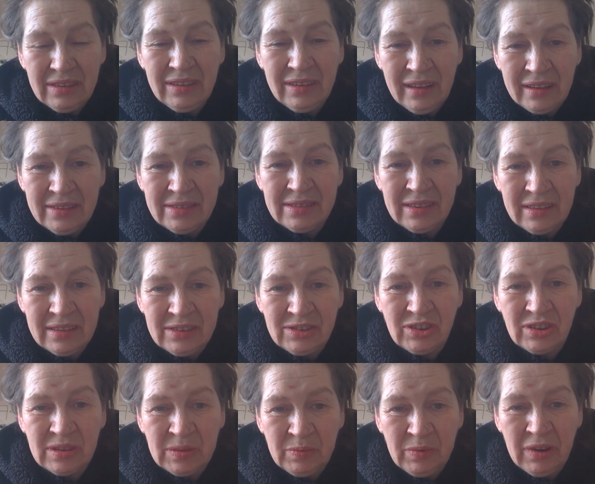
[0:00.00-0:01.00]
Yeah, so this
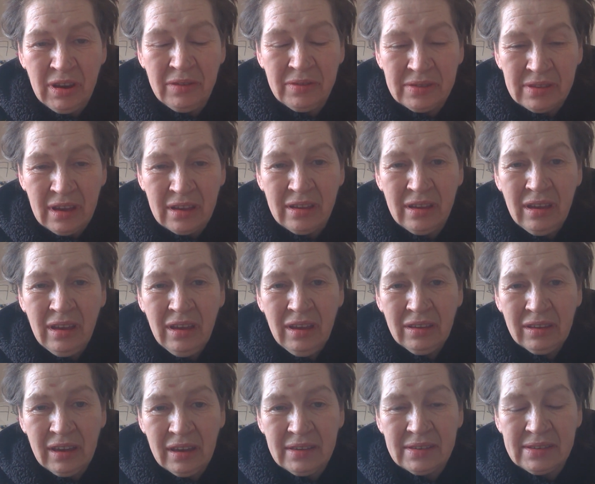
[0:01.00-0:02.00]
just proves that
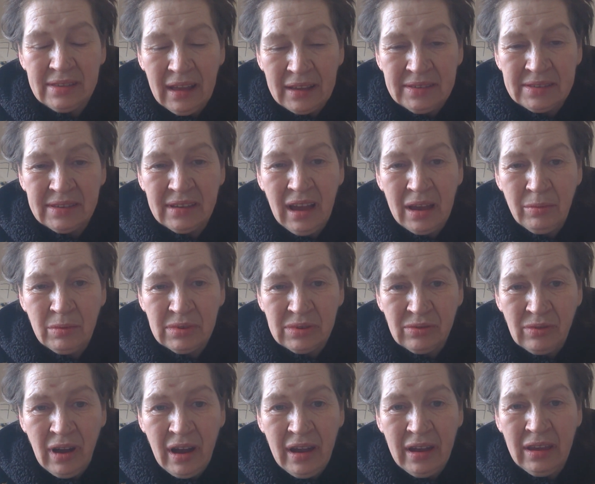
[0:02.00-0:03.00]
King Selassie
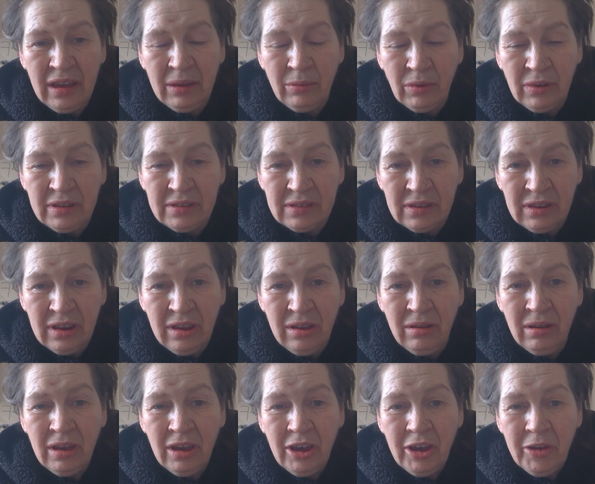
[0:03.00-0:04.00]
was right. He wanted to
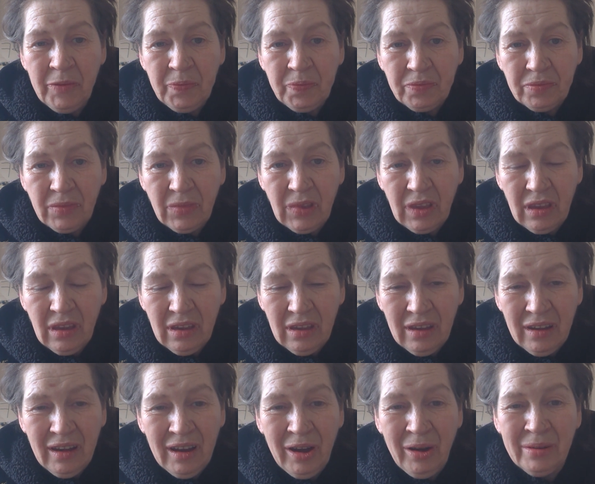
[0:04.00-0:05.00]
know.
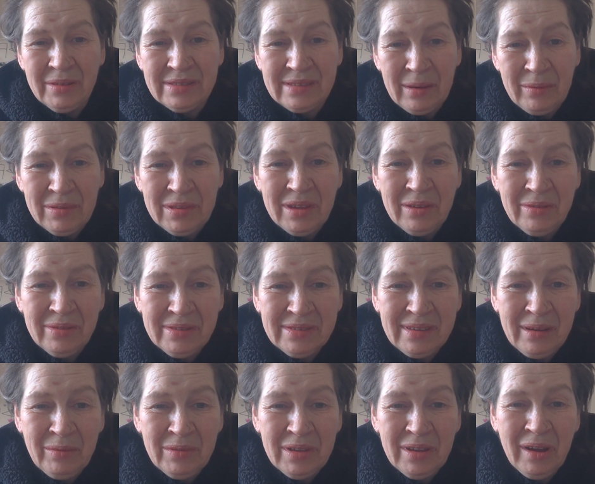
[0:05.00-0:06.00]
Oh, and some of
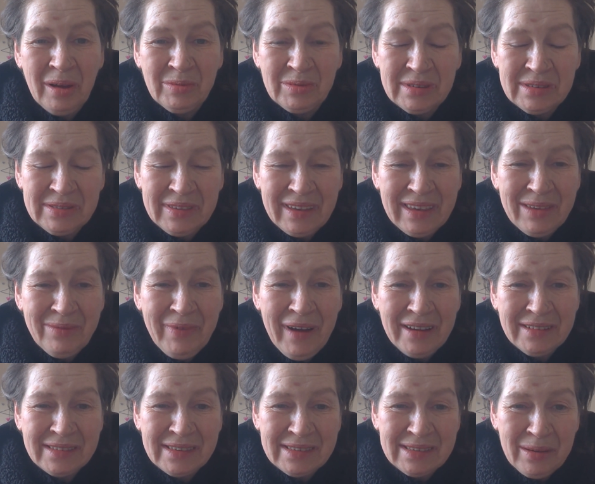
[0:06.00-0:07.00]
the, I'm just thinking
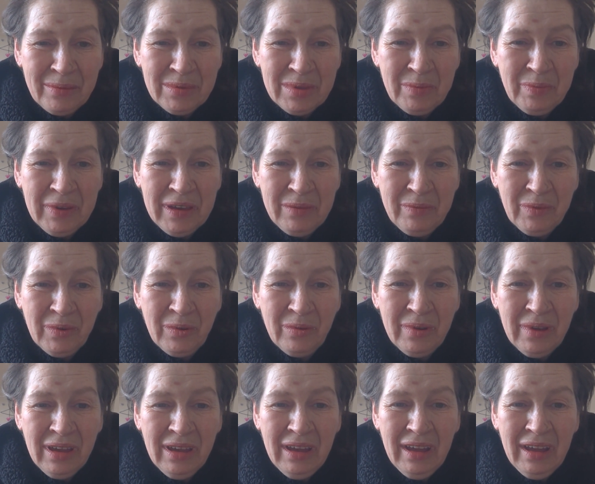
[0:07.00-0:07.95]
back to some of the people.